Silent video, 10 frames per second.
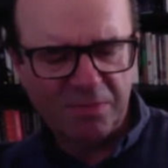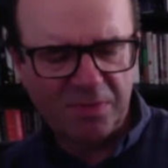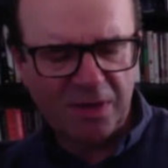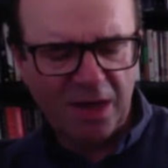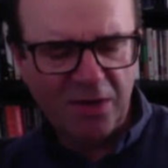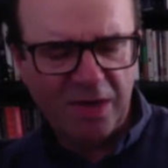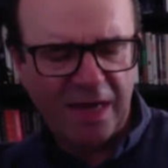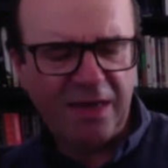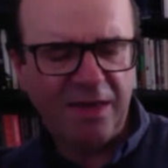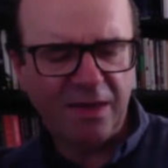
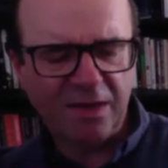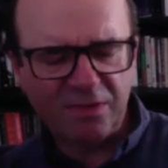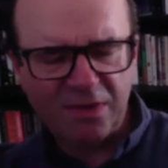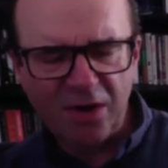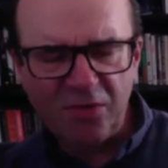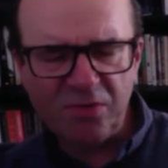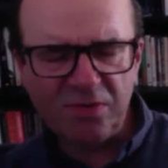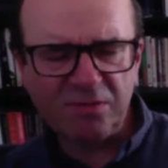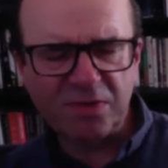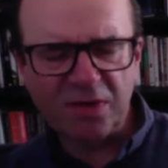okay, don't
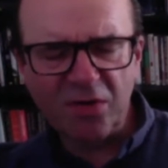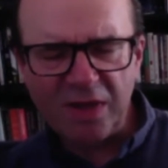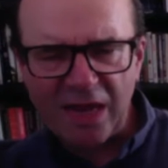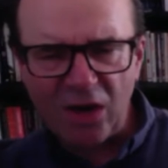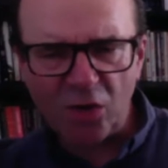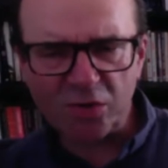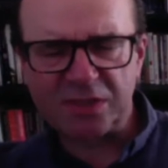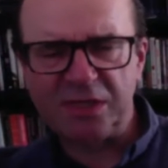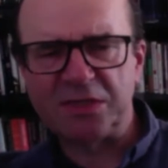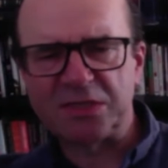get locked
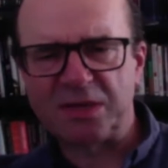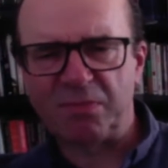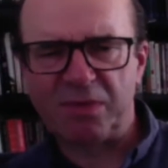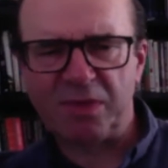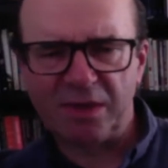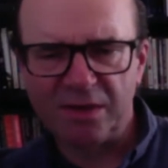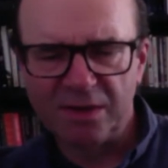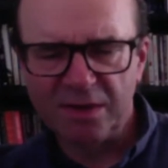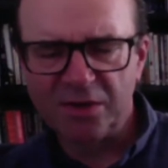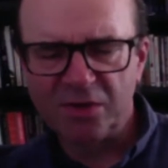into something.
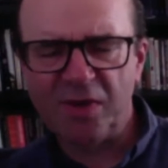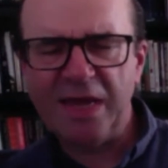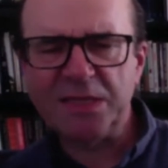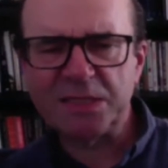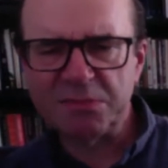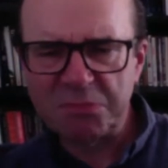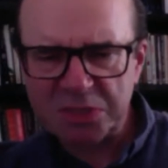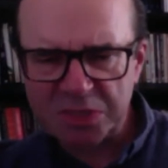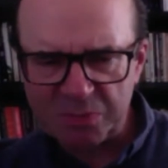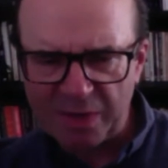Create some
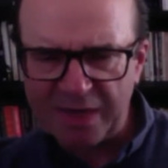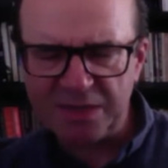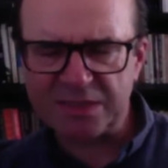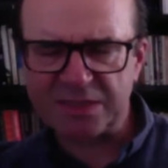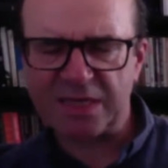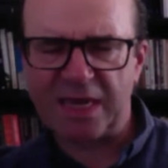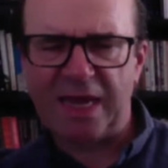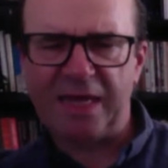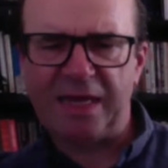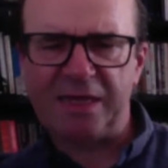space
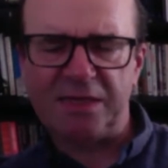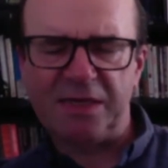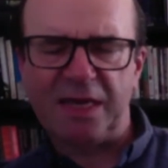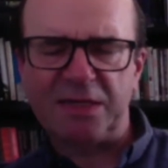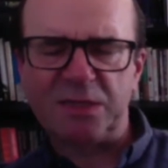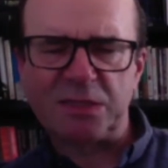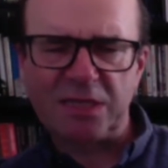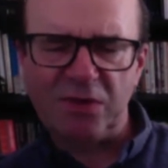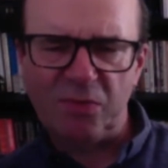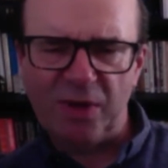and
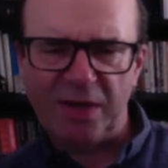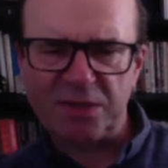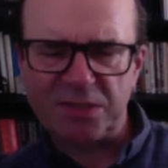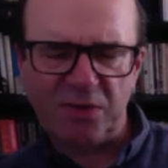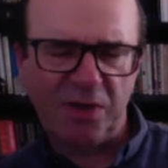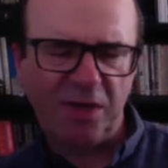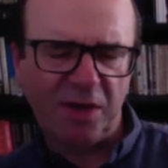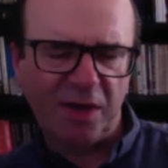see where you go.